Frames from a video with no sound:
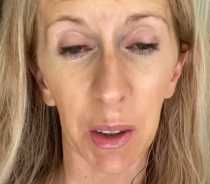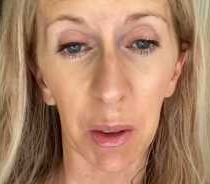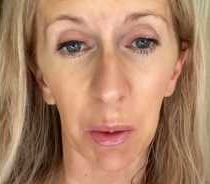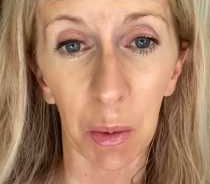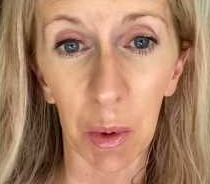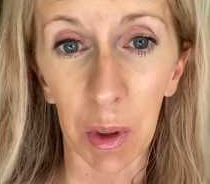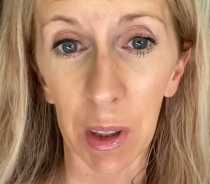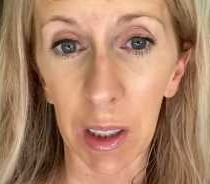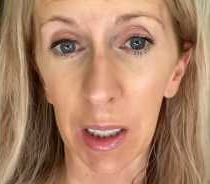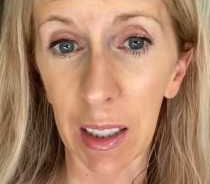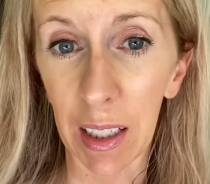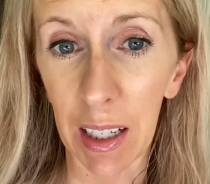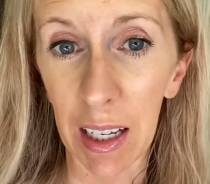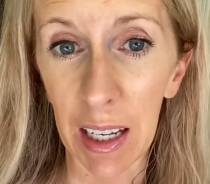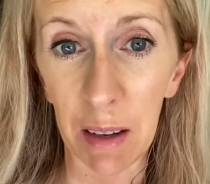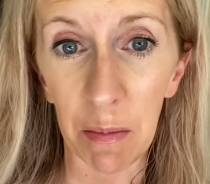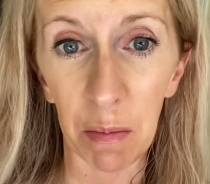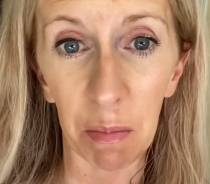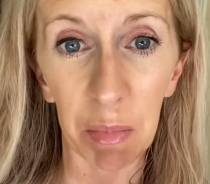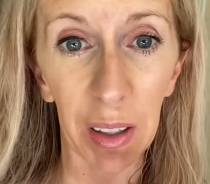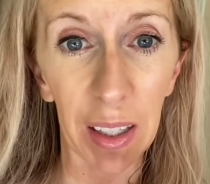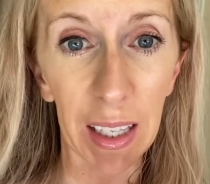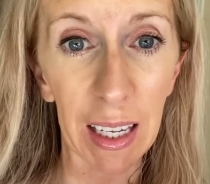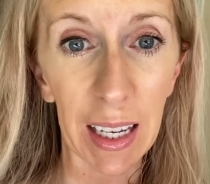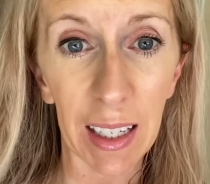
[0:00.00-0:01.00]
would
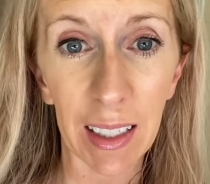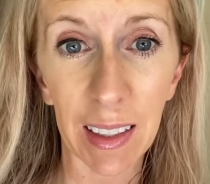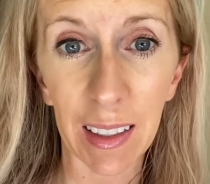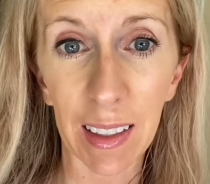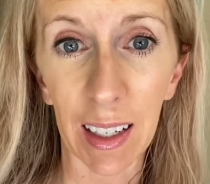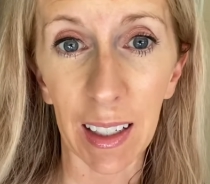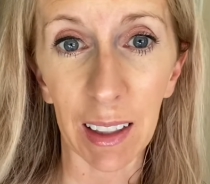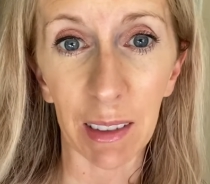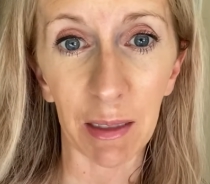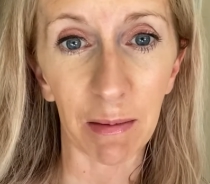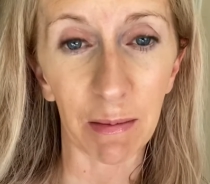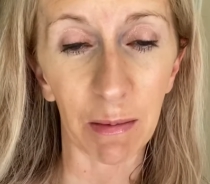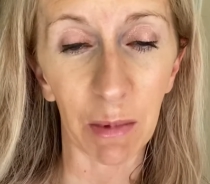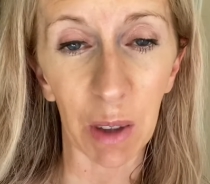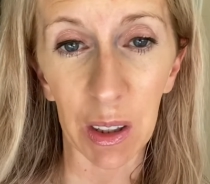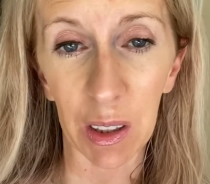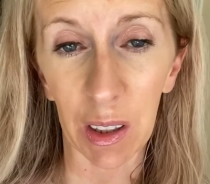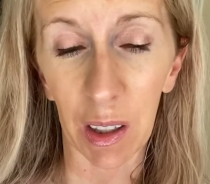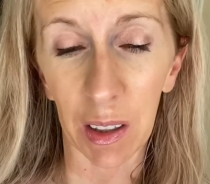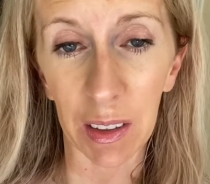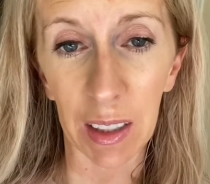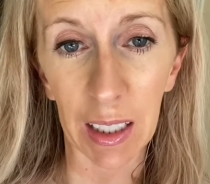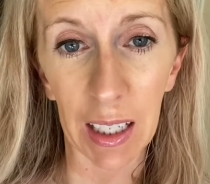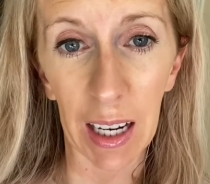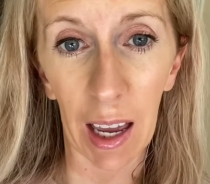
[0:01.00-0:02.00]
implant and
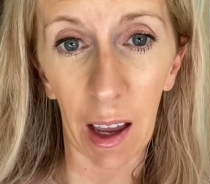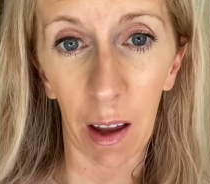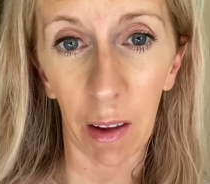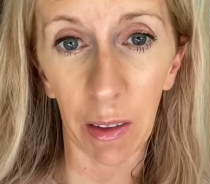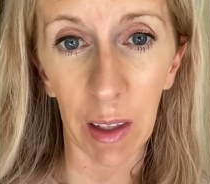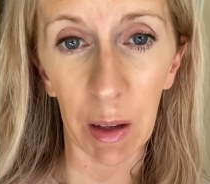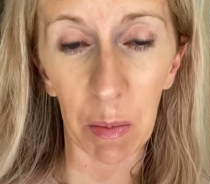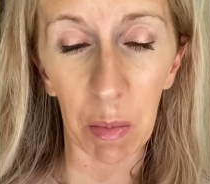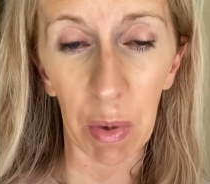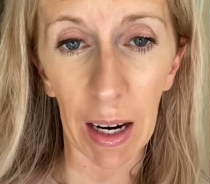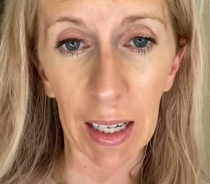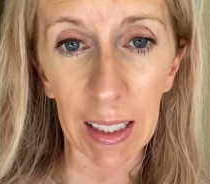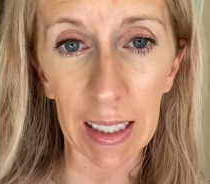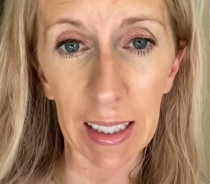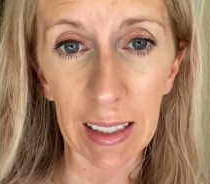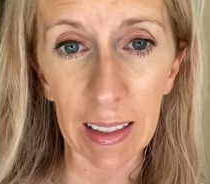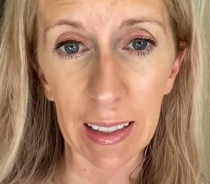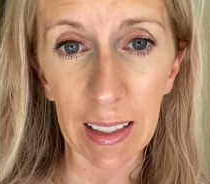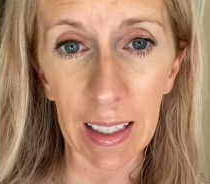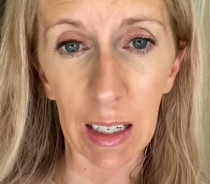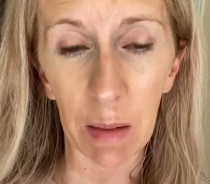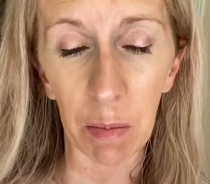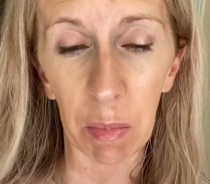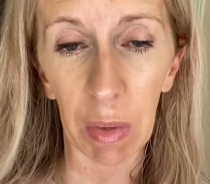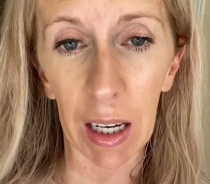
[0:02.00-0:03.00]
result in a healthy
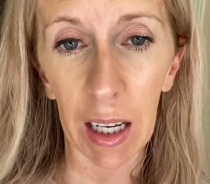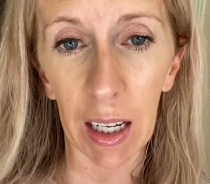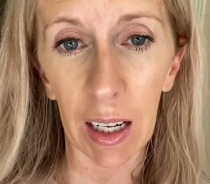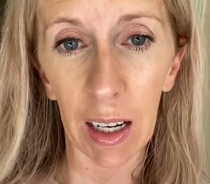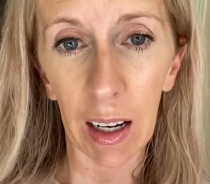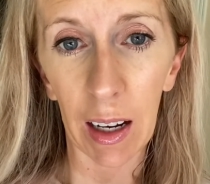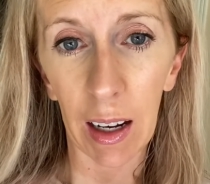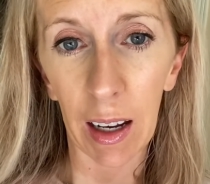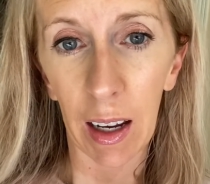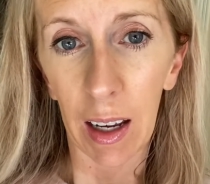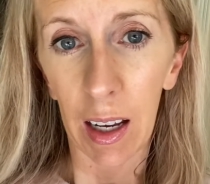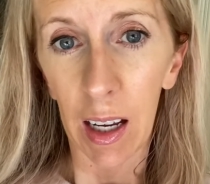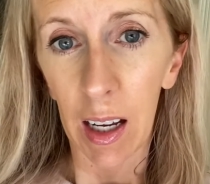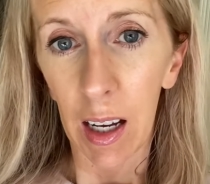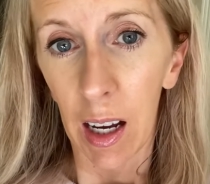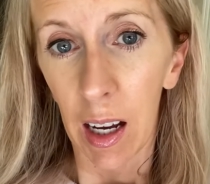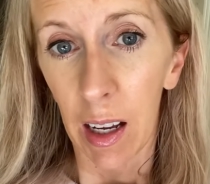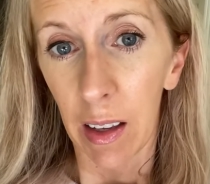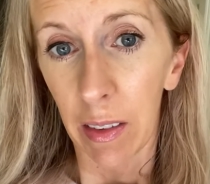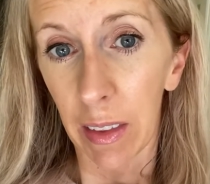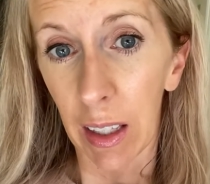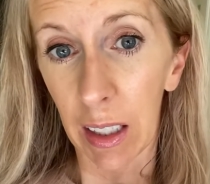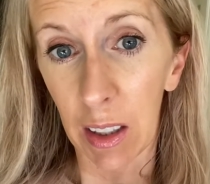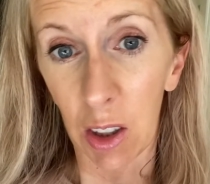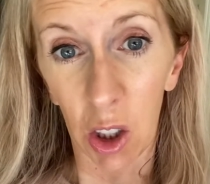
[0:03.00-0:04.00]
pregnancy, but
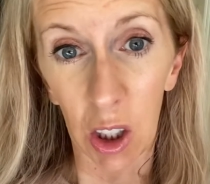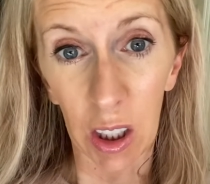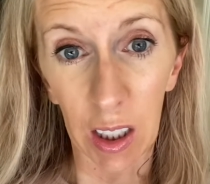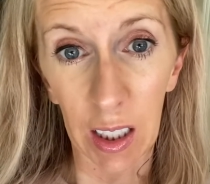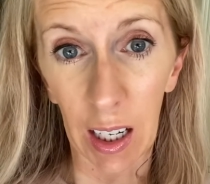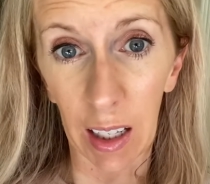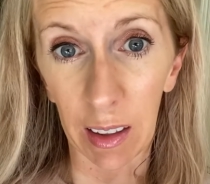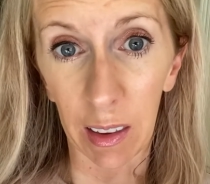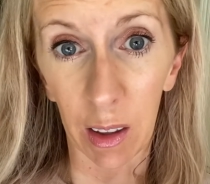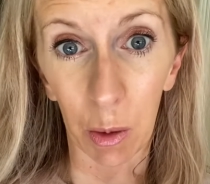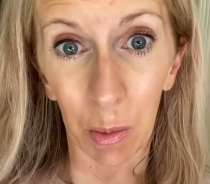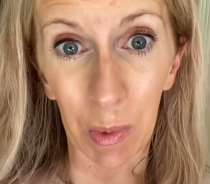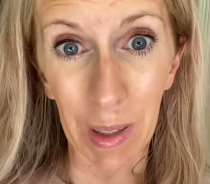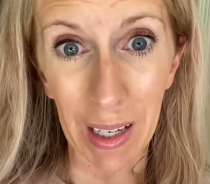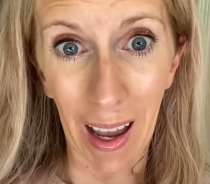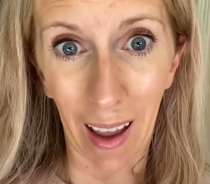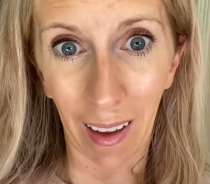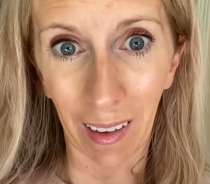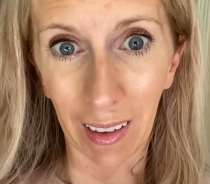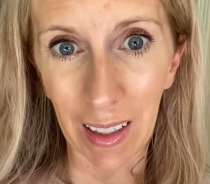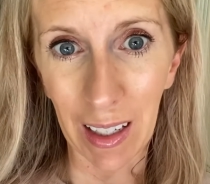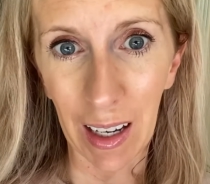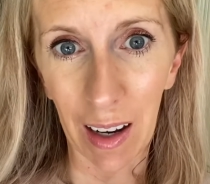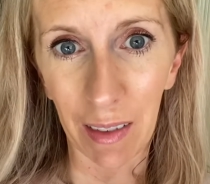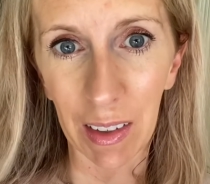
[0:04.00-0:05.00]
that's just not the
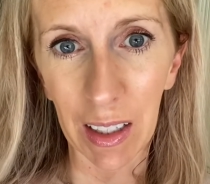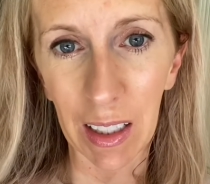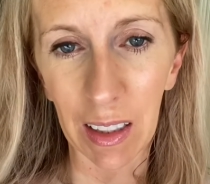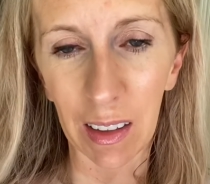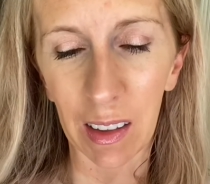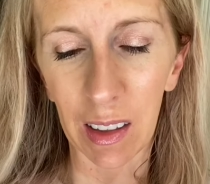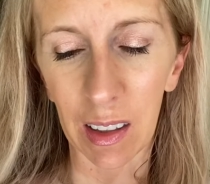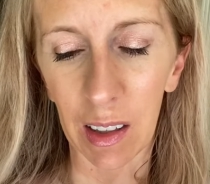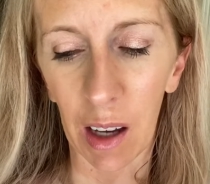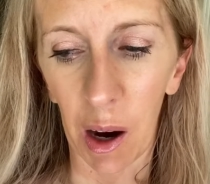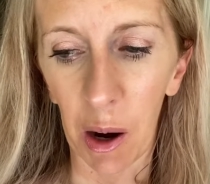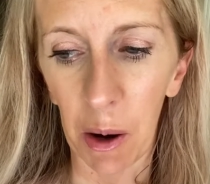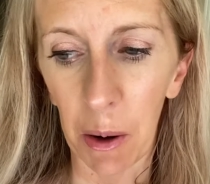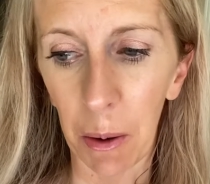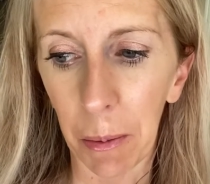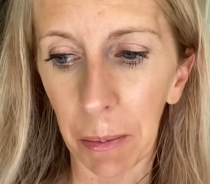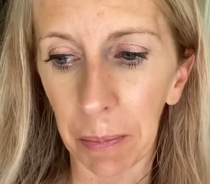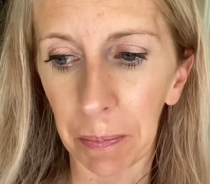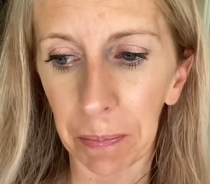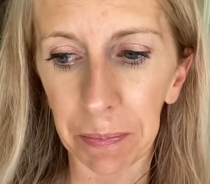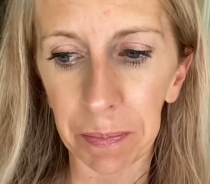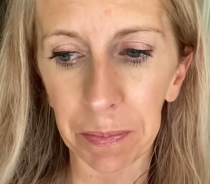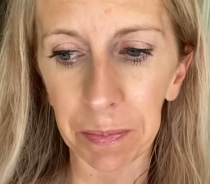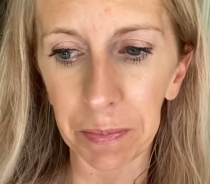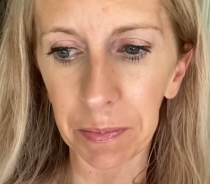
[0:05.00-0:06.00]
reality of it. So,
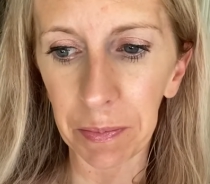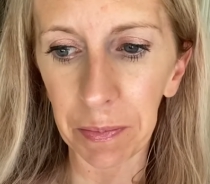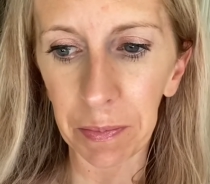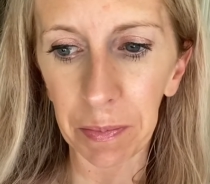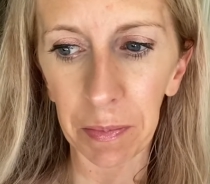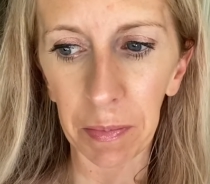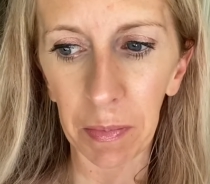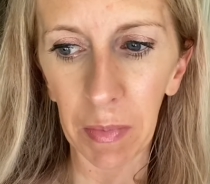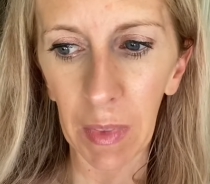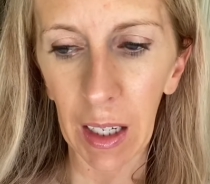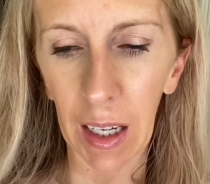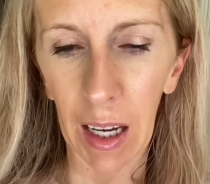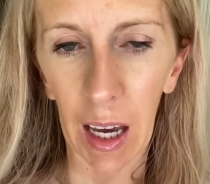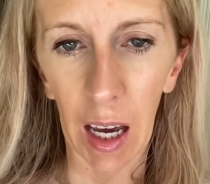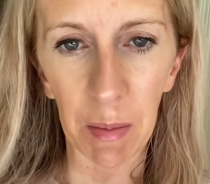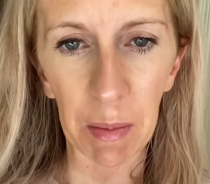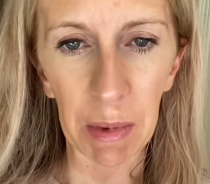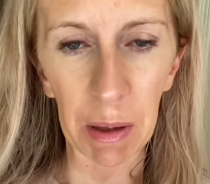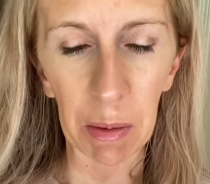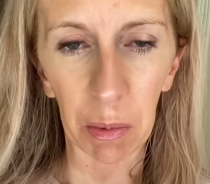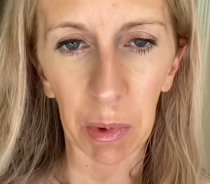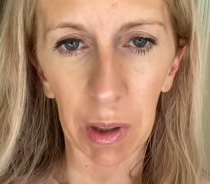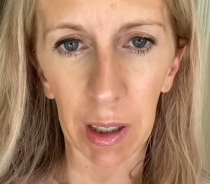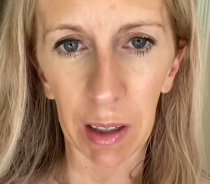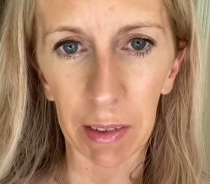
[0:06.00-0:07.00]
I
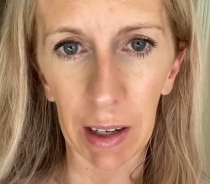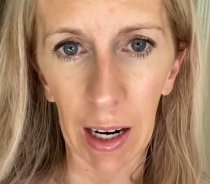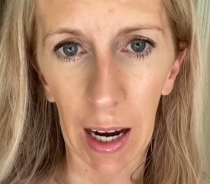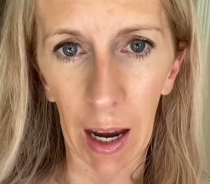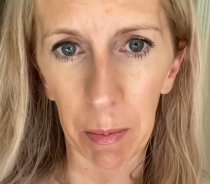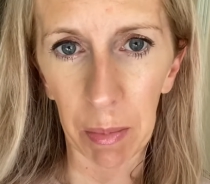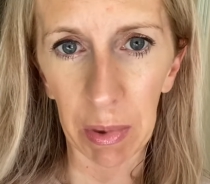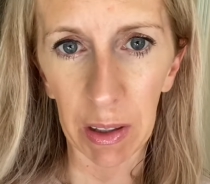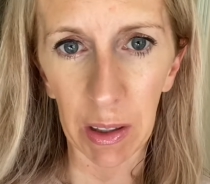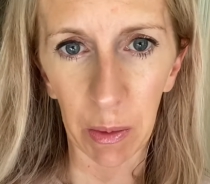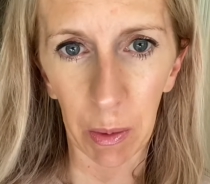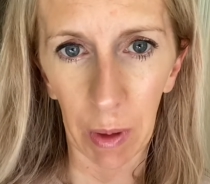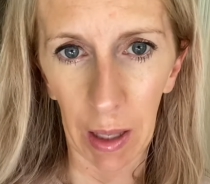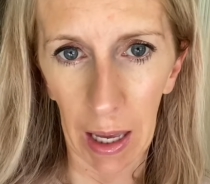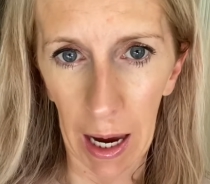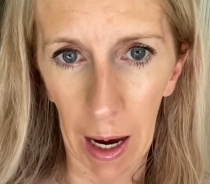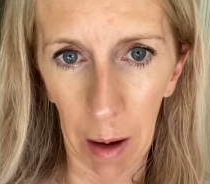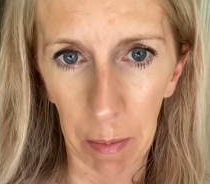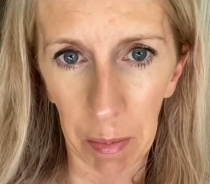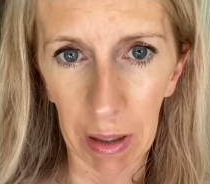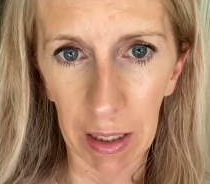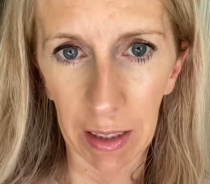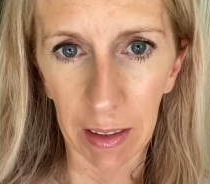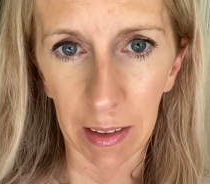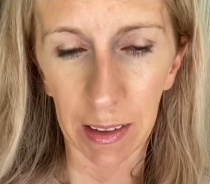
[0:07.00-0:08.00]
mean, whatever happens will
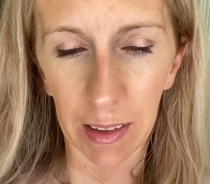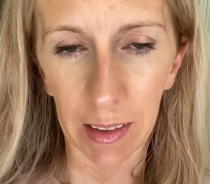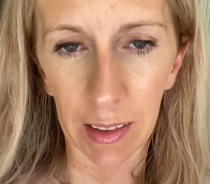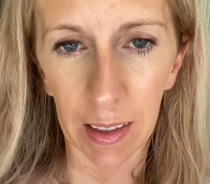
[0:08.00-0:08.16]
happen.